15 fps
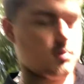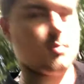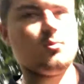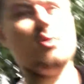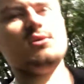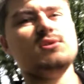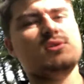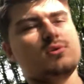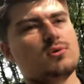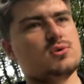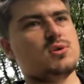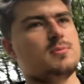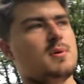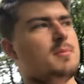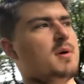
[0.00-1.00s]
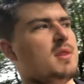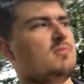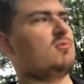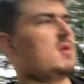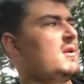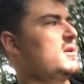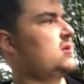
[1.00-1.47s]
I wanted to talk to you a bit about the
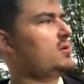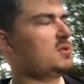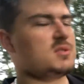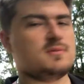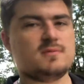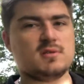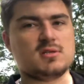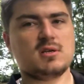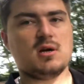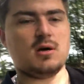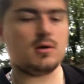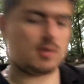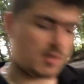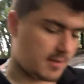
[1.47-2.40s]
running costs of this car.